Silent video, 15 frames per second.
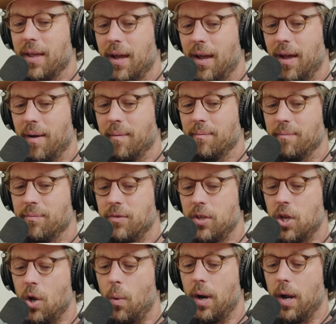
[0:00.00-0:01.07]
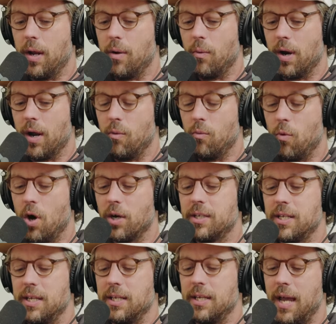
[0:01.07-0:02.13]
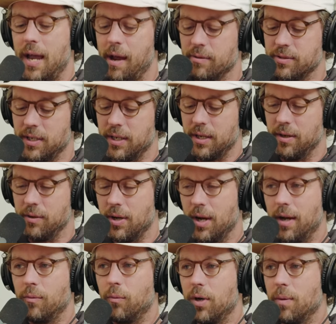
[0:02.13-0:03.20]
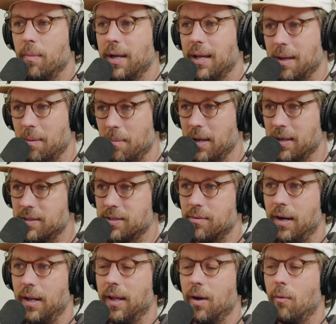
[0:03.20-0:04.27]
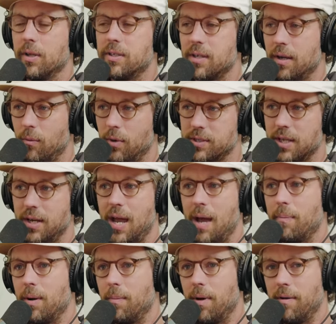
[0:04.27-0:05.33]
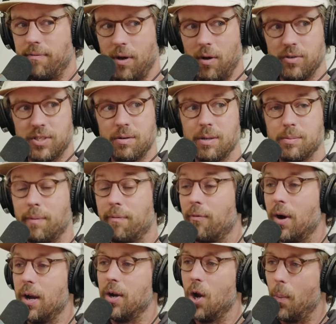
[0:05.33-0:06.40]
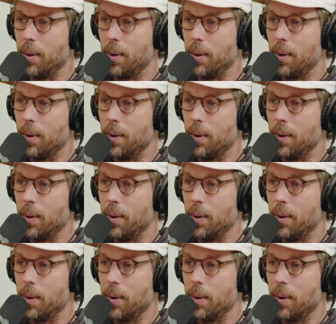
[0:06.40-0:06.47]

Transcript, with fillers: um, you know, when I when I walked into the day, I was like, oh god, what am I going to miss? Right? Like, what's what's going to happen on my phone? Sometimes I'm afraid